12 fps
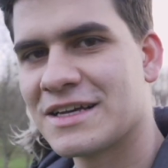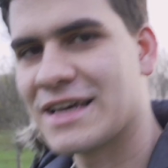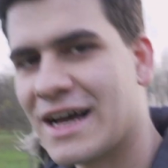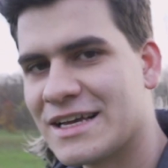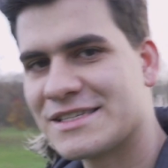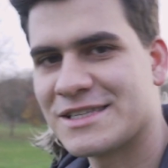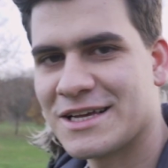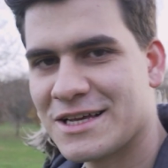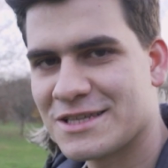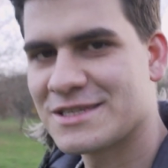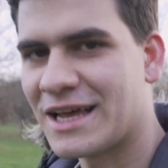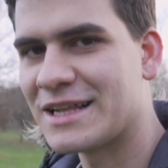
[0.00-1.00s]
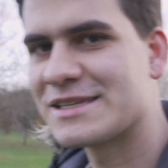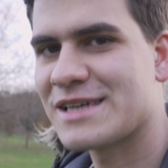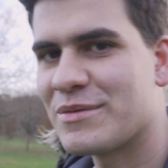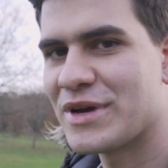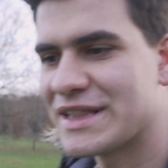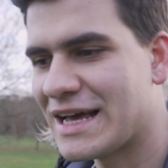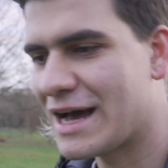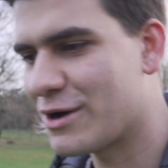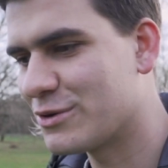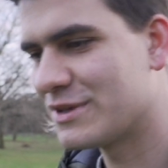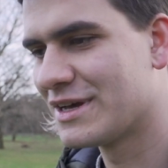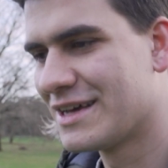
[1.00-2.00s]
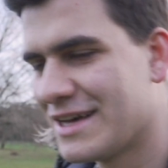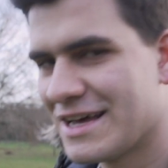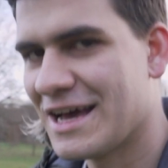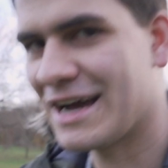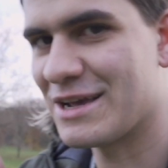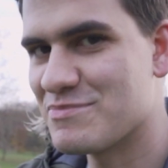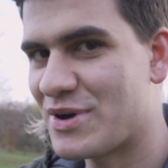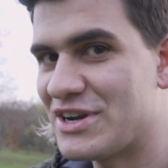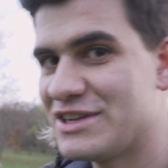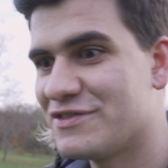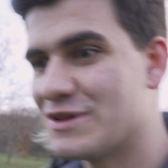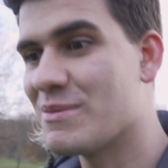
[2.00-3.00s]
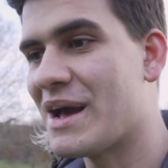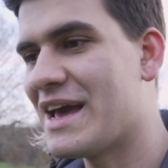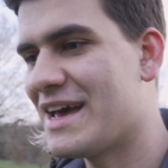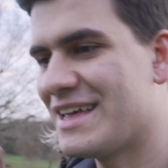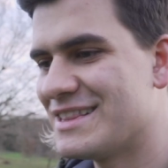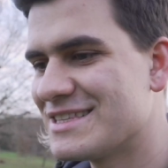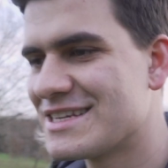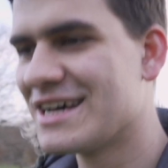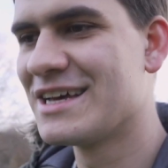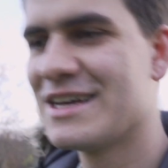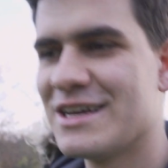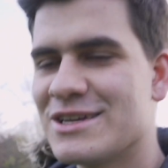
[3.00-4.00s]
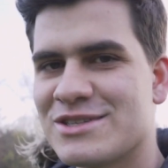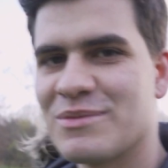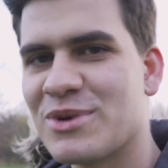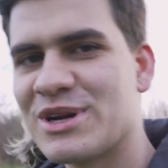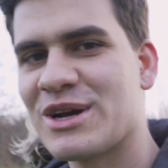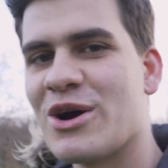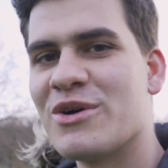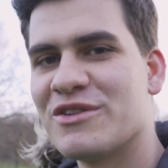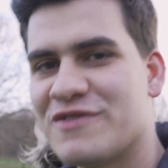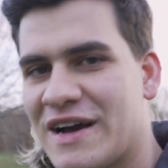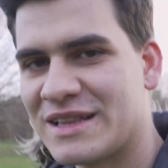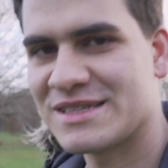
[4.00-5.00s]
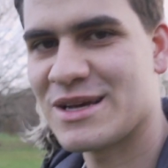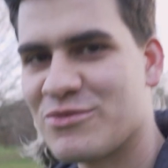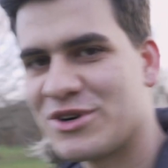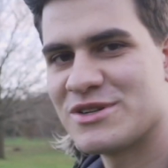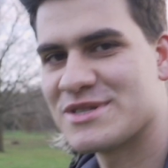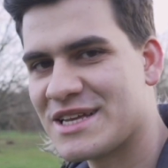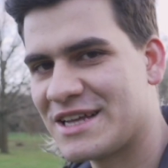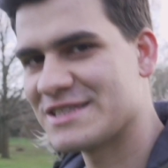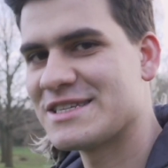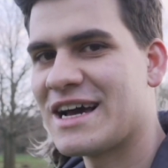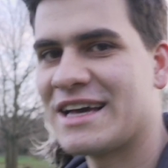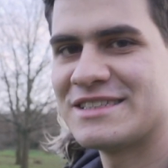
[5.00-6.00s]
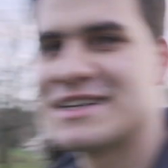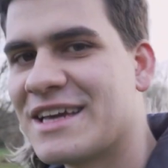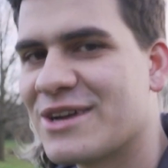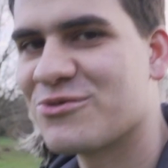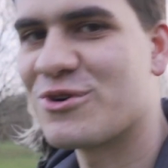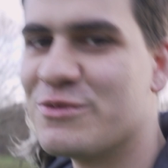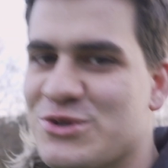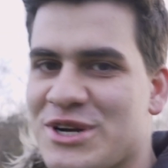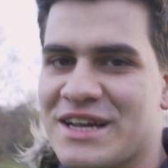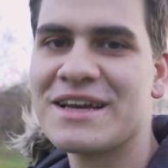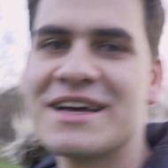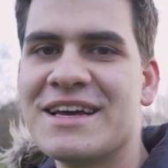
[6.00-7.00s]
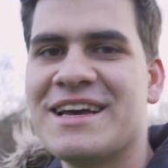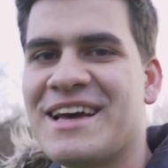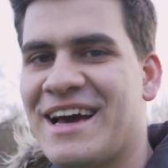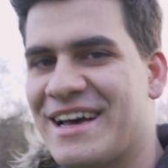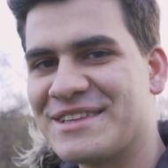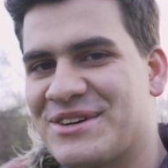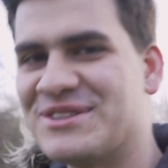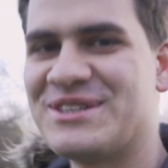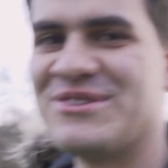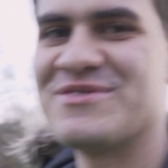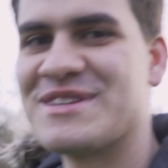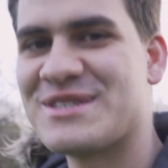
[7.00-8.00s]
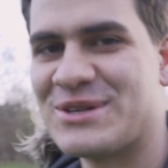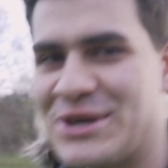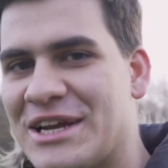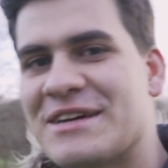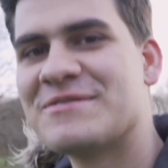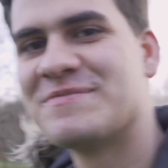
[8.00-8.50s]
Guys, the sun is coming down. I can barely feel my hands, so I'm gonna go and find somewhere to sit inside, get a warm drink, and continue with the story.